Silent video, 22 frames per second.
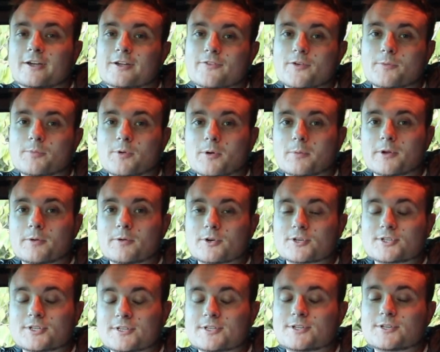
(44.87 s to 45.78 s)
If you're probably
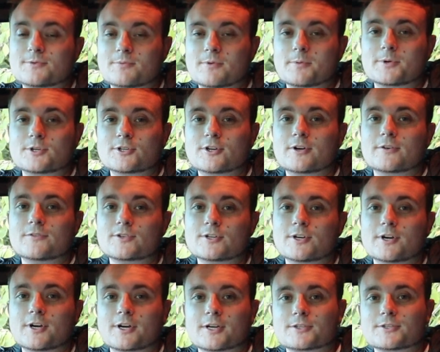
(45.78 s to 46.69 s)
watching this, you probably drive a
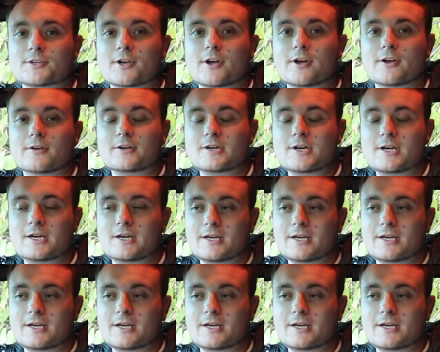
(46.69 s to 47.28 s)
truck. So